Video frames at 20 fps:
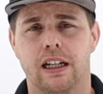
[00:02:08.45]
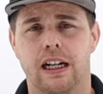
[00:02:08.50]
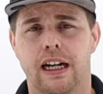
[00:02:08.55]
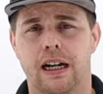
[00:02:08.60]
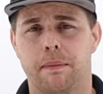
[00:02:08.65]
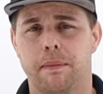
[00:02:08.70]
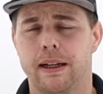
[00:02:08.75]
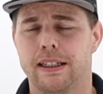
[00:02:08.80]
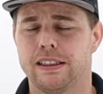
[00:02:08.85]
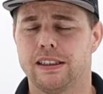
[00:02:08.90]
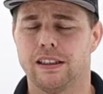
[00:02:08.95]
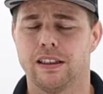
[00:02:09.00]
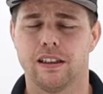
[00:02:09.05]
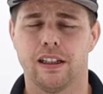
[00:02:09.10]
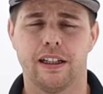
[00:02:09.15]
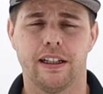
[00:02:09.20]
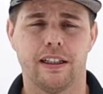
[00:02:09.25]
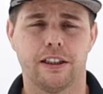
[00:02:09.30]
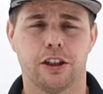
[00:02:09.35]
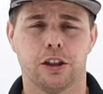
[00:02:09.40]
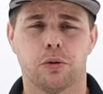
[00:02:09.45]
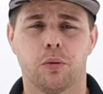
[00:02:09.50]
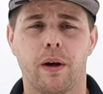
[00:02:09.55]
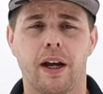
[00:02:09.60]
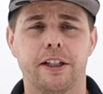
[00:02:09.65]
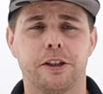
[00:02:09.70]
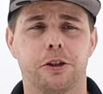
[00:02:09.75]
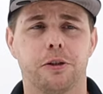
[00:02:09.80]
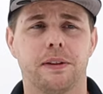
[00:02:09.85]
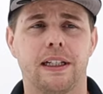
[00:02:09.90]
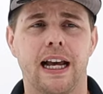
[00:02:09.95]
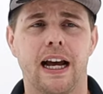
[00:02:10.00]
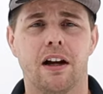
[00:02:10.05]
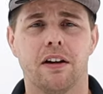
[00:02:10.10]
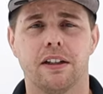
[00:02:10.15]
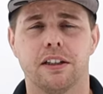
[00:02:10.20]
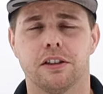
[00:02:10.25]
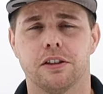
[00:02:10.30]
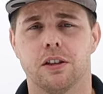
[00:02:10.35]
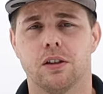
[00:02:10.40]
Uh, basically, it just weighs you
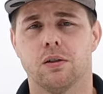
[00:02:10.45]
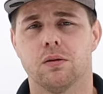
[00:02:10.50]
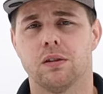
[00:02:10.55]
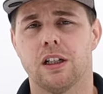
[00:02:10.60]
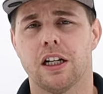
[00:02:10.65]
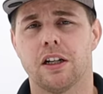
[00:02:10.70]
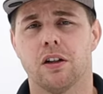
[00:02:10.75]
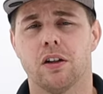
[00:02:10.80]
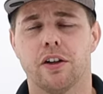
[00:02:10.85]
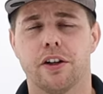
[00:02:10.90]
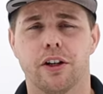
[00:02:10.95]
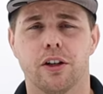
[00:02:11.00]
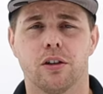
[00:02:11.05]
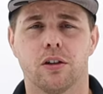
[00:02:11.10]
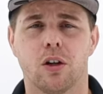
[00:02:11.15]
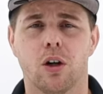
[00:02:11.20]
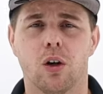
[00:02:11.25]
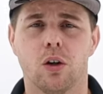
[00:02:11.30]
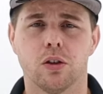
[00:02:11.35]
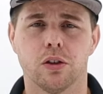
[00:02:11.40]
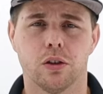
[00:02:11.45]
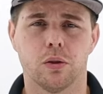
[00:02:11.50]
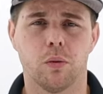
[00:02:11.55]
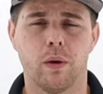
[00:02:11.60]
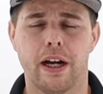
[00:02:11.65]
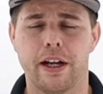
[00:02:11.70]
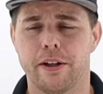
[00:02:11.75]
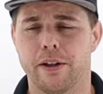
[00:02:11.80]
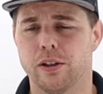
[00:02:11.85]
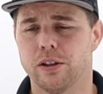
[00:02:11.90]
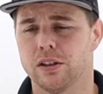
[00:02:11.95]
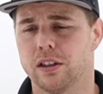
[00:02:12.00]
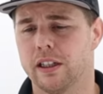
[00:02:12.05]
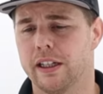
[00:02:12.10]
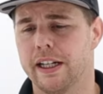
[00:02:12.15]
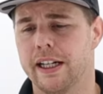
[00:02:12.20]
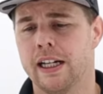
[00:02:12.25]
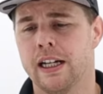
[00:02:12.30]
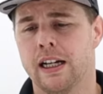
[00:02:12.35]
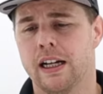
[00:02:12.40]
down, and so not only you're cold and wet
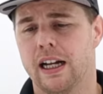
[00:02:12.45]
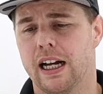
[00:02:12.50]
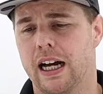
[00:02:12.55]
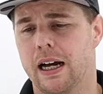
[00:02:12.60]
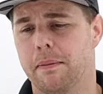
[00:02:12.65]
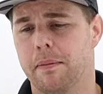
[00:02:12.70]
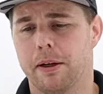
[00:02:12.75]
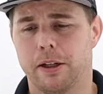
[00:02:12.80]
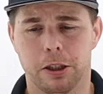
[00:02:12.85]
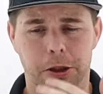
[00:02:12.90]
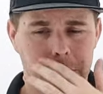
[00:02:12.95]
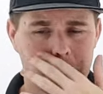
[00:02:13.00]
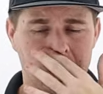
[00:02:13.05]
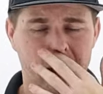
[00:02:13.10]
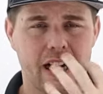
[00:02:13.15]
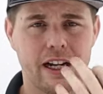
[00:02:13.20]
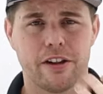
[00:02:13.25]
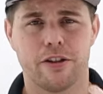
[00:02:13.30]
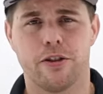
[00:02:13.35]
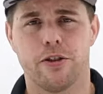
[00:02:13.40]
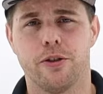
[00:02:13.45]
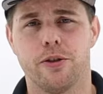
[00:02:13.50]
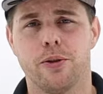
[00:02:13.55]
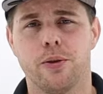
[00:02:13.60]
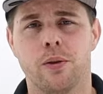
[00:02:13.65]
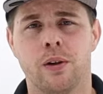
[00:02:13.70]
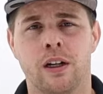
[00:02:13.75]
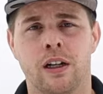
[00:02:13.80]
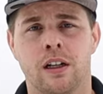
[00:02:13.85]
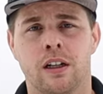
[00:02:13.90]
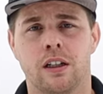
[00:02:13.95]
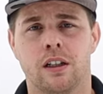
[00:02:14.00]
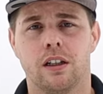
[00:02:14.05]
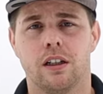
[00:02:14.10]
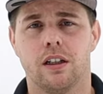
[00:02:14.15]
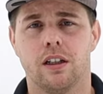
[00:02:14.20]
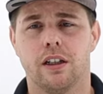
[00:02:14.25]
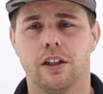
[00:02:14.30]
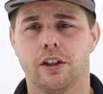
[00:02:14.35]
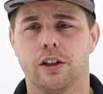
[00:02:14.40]
usually, uh, but you're trying to,
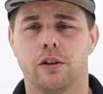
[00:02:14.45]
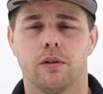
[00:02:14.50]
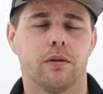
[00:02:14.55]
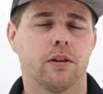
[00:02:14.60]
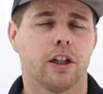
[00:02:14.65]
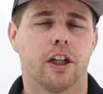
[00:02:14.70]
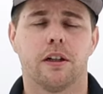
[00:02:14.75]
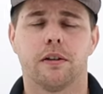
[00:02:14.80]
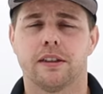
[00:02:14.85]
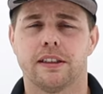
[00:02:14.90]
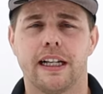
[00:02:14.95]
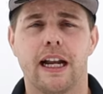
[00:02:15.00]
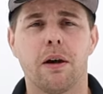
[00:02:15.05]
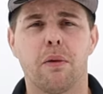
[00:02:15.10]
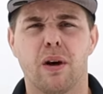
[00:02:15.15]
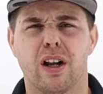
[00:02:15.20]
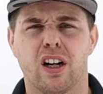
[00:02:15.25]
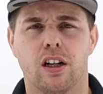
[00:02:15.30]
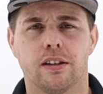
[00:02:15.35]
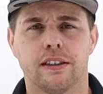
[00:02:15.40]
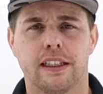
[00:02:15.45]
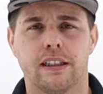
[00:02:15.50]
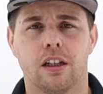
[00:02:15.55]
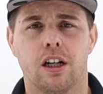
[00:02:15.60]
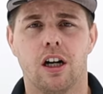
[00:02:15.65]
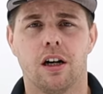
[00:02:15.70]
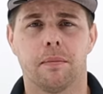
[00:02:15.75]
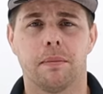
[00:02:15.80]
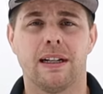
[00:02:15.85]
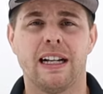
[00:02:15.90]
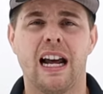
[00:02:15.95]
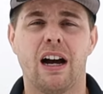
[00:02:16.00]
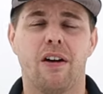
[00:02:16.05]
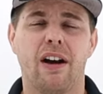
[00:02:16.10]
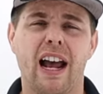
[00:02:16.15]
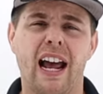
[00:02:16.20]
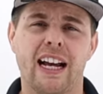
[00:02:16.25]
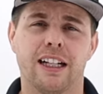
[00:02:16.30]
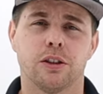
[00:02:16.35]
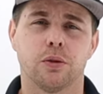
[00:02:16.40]
uh, you're, you're gonna stay wet all day long, but
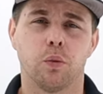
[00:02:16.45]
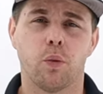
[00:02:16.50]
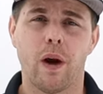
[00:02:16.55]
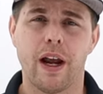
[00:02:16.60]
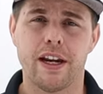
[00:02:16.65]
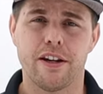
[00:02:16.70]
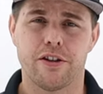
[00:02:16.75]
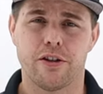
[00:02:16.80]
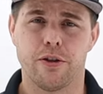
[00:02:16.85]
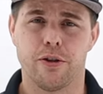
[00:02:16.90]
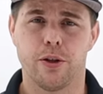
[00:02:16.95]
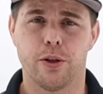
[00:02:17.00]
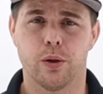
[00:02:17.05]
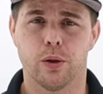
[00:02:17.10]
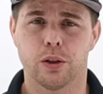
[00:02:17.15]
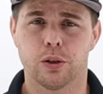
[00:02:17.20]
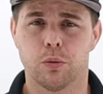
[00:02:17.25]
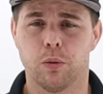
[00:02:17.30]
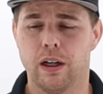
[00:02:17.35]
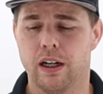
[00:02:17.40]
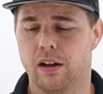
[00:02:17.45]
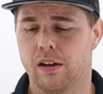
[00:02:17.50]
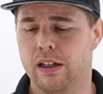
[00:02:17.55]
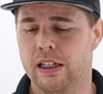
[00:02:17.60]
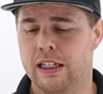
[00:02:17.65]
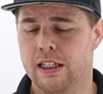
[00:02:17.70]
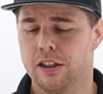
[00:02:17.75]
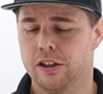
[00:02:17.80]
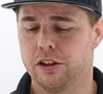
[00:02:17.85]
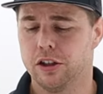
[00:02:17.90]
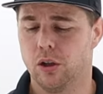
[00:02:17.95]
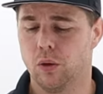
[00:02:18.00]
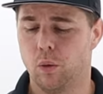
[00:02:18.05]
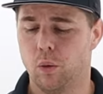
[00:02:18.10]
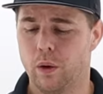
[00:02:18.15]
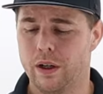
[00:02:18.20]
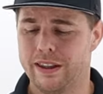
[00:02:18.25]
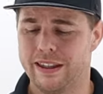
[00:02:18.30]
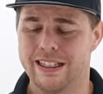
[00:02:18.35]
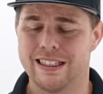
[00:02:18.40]
now it adds weight to you as well. So
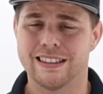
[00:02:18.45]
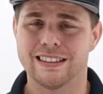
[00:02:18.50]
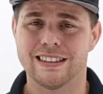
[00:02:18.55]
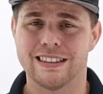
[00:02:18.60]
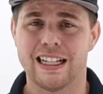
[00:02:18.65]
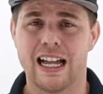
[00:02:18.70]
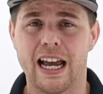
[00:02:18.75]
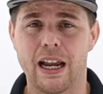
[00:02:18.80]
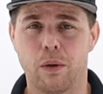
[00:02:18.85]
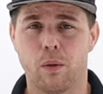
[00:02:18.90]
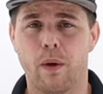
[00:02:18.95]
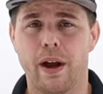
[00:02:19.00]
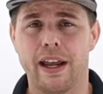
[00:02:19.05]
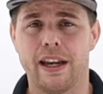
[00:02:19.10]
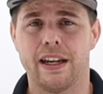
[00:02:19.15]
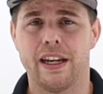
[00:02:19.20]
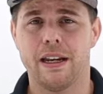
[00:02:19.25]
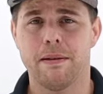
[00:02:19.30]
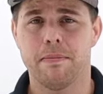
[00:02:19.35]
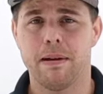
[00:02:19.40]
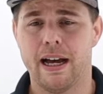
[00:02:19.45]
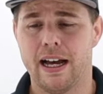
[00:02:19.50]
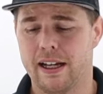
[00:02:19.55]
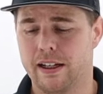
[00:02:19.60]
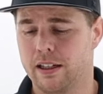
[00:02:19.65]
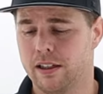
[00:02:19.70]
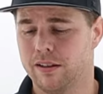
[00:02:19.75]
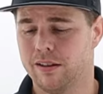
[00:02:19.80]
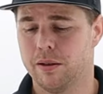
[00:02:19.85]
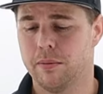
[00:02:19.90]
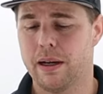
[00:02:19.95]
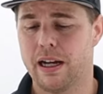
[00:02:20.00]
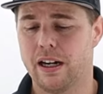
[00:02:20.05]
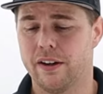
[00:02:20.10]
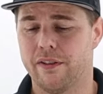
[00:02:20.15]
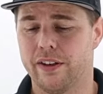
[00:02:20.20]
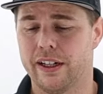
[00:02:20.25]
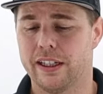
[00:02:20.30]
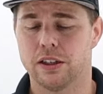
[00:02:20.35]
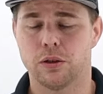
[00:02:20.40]
with this lightweight knee pad, no
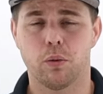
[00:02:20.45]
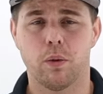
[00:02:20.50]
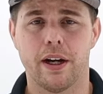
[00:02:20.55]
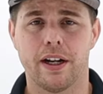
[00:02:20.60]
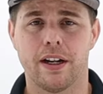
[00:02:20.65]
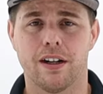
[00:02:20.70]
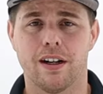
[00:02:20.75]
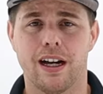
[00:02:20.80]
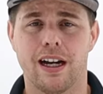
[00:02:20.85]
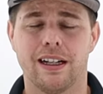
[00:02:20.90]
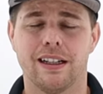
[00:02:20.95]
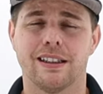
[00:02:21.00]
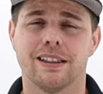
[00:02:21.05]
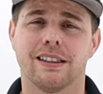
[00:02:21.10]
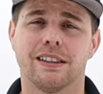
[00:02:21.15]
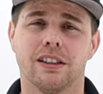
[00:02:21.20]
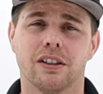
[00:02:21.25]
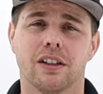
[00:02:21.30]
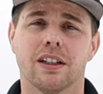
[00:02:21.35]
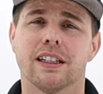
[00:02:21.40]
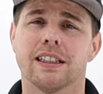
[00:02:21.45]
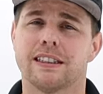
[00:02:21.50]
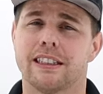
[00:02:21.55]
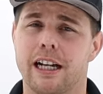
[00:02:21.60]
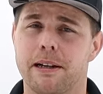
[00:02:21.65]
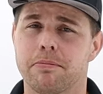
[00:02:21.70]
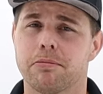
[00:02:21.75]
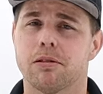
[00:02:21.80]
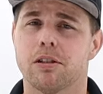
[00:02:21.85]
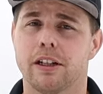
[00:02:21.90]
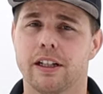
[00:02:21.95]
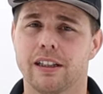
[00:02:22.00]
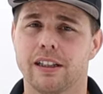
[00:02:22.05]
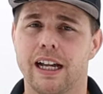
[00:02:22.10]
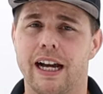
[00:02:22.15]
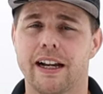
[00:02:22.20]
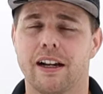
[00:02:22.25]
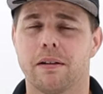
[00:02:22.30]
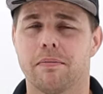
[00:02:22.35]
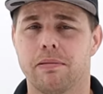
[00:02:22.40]
matter if it gets wet or not, it's still gonna stay pretty
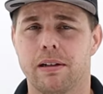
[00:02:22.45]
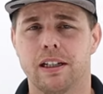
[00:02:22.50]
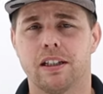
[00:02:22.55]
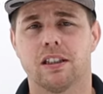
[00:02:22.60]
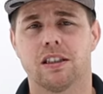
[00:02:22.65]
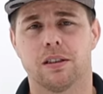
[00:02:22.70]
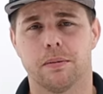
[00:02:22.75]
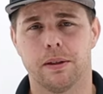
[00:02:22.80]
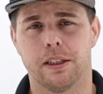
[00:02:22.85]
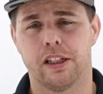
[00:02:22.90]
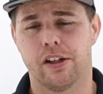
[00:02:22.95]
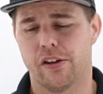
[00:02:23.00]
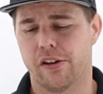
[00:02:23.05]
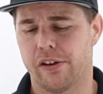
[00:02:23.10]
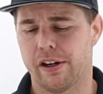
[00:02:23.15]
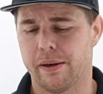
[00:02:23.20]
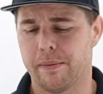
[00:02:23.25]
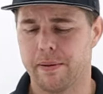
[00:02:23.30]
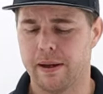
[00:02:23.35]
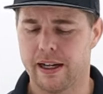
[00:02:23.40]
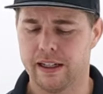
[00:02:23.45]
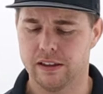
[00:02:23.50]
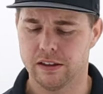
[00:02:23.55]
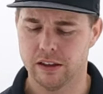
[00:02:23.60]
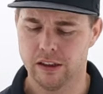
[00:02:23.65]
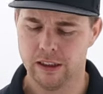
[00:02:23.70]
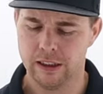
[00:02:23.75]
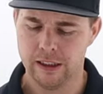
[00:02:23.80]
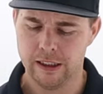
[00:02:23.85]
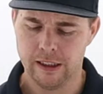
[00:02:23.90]
light compared to some of the other knee pads.